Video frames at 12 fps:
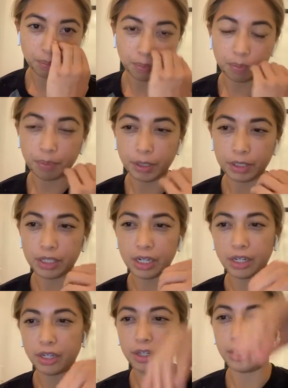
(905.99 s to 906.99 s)

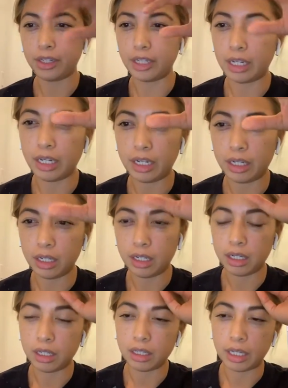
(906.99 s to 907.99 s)
particularly,
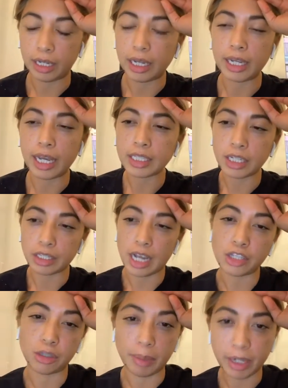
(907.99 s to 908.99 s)
like, it gets
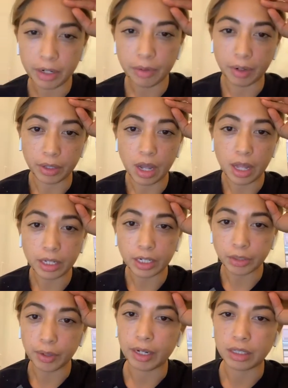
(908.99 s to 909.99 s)
exacerbated around the holidays,
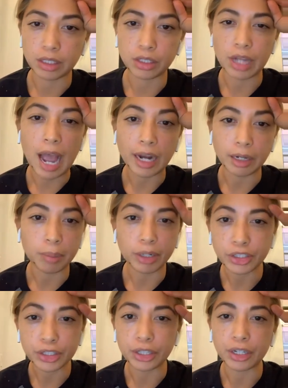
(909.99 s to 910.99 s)
right? Because there's added
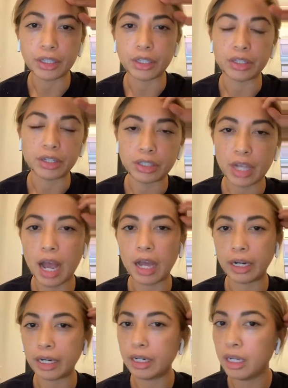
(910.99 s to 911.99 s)
pressure, and then there's
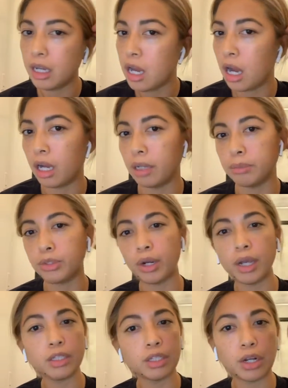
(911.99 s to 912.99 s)
added
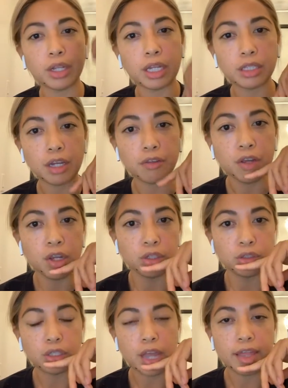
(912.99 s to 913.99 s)
stress and all that stuff.
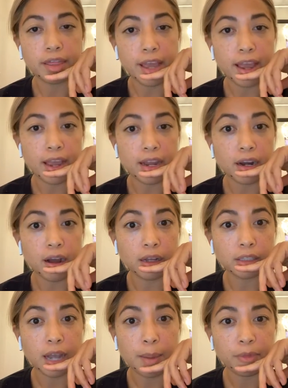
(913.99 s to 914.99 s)
And then on
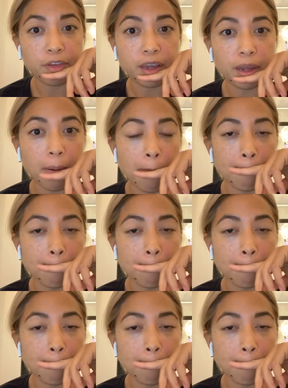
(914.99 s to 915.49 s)
top of it,